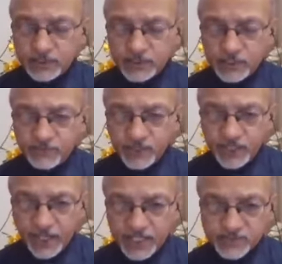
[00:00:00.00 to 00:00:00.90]

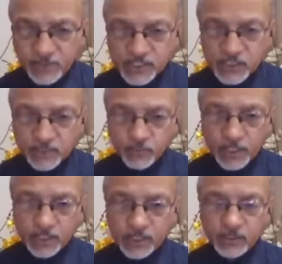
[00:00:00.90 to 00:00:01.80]
different aspects of
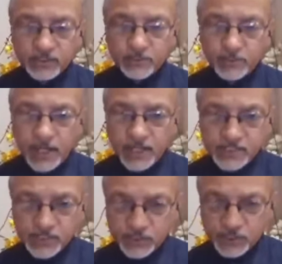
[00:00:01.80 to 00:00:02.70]
working on the plant
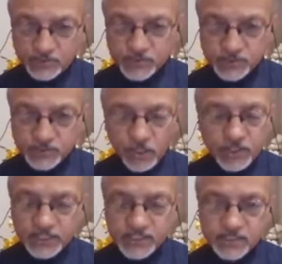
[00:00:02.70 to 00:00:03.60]
systems, not
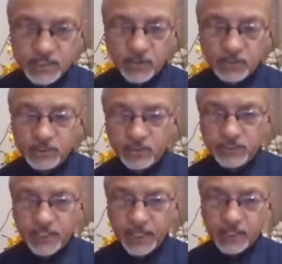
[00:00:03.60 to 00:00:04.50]
necessarily only on
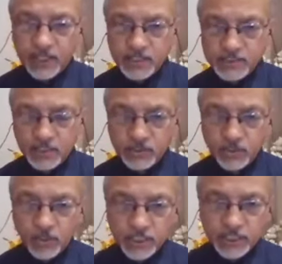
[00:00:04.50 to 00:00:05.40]
the agriculture or the
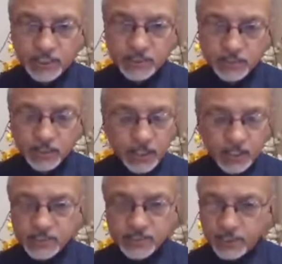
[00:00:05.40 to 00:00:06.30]
horticulture.
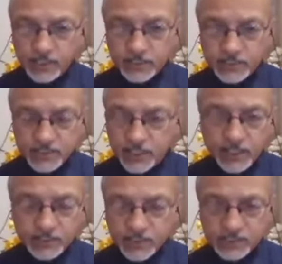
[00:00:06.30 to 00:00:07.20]
Like sericulture,
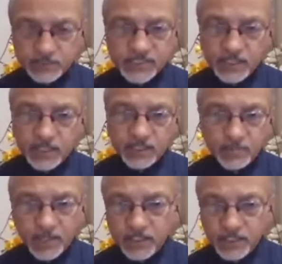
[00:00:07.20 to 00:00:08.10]
sericulture is basically a
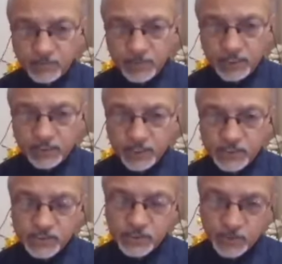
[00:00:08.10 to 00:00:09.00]
plant animal
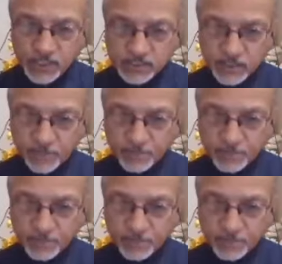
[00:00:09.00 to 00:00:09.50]
interactions, you can say.